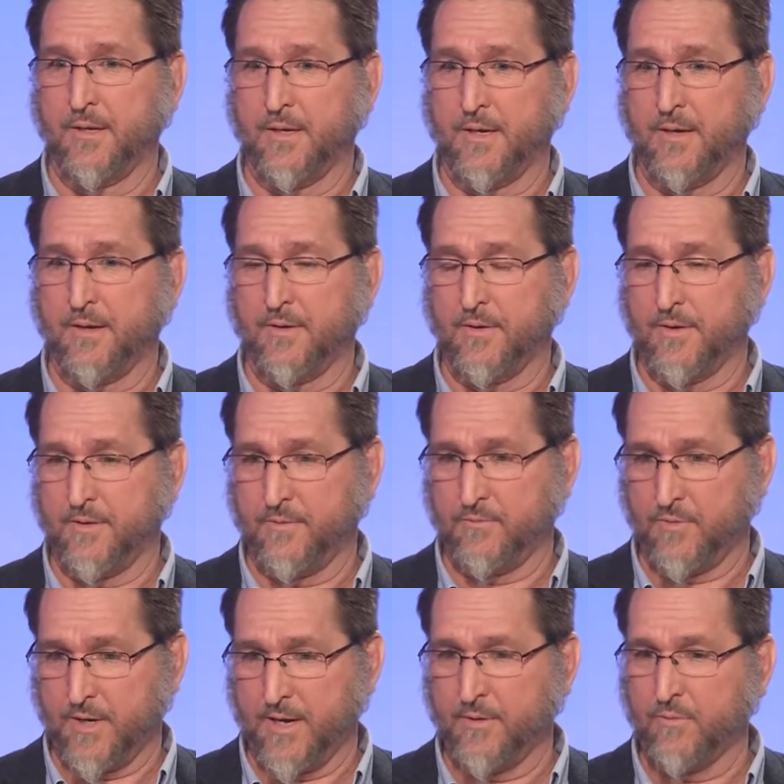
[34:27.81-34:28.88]
Uh, uh,
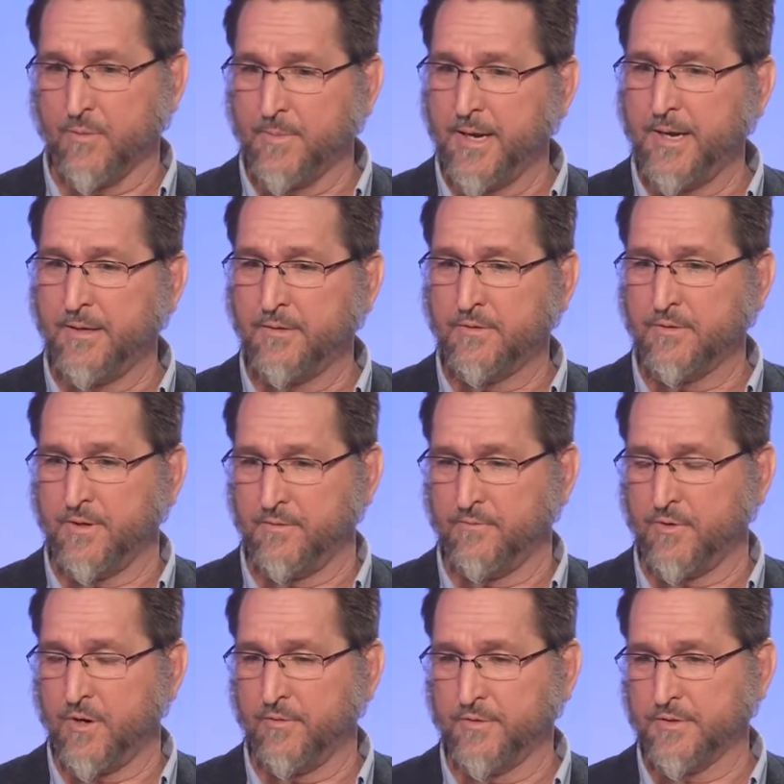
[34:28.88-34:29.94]
I remained
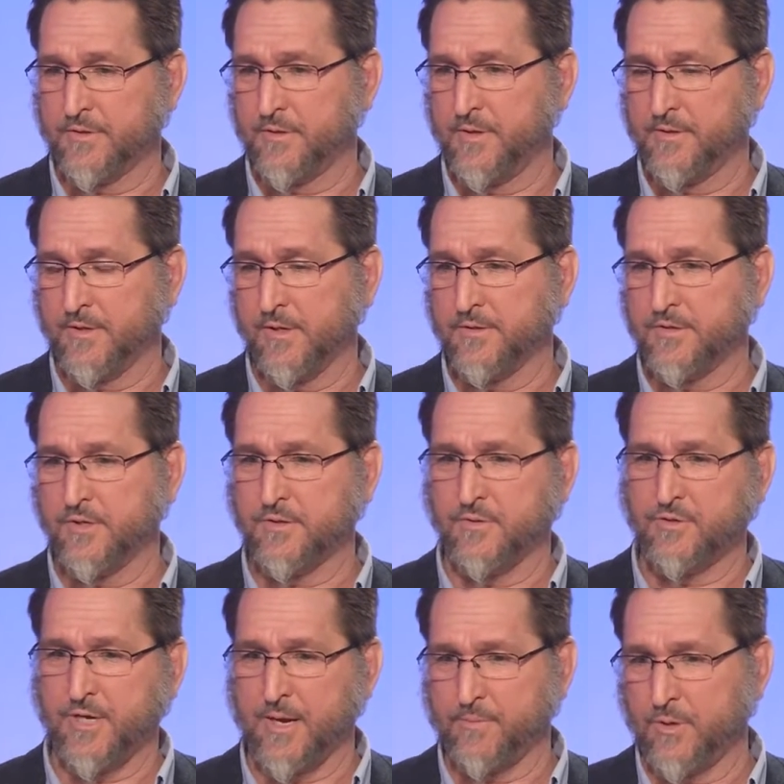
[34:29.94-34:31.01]
involved as, a, as, an assistant
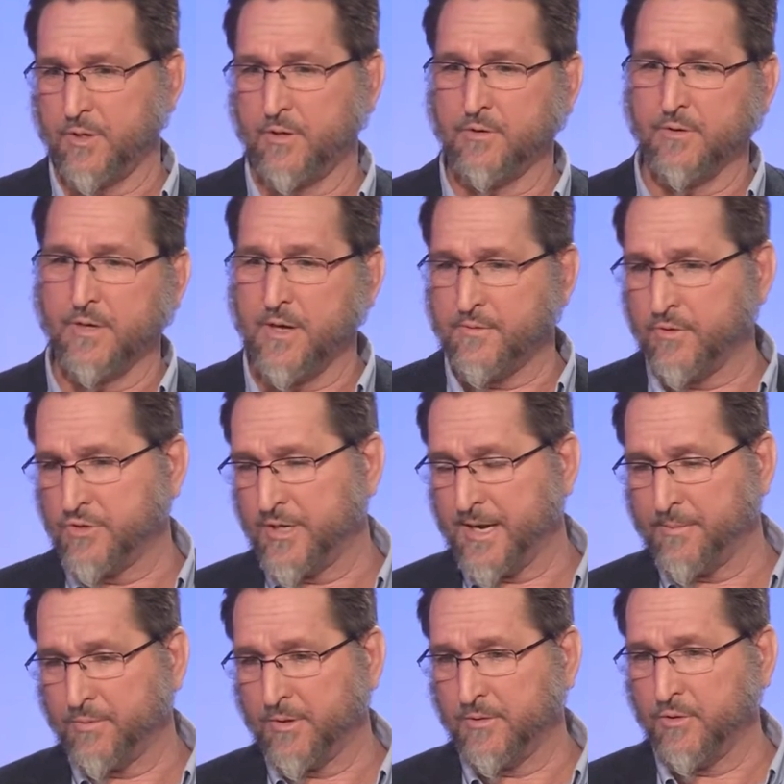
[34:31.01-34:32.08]
chaplain under another
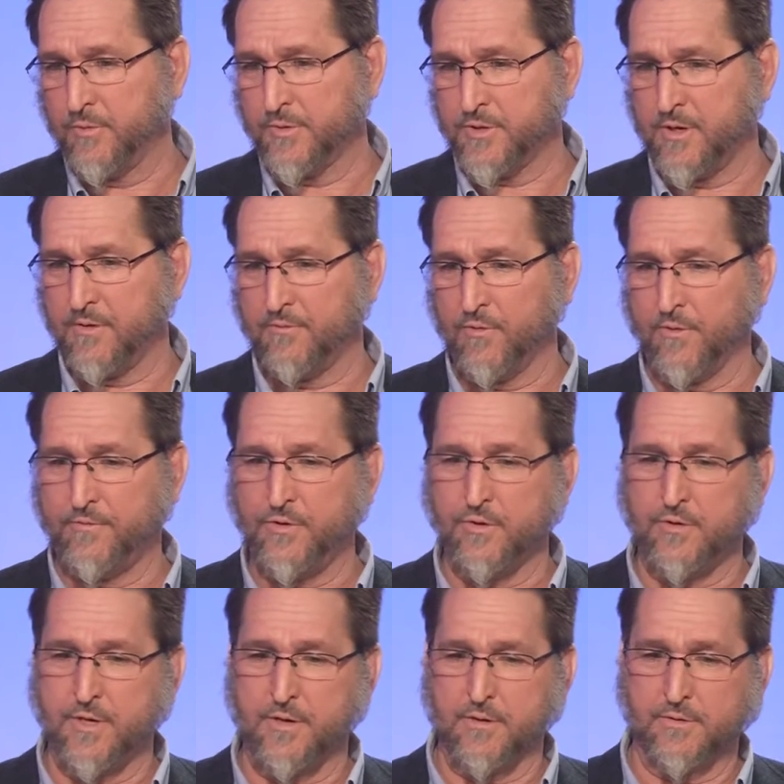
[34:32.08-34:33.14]
chaplain who was there for a few
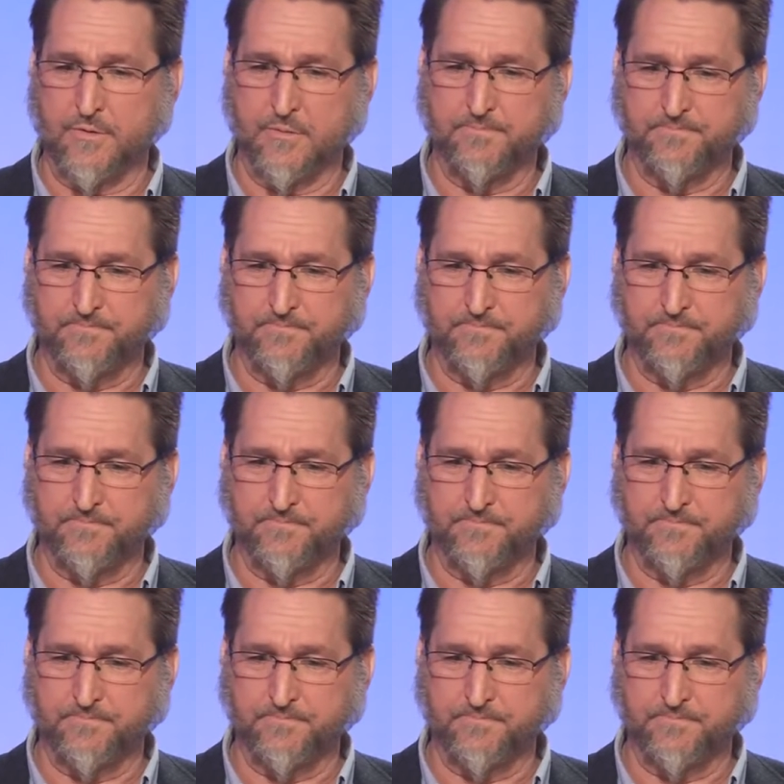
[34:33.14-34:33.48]
years.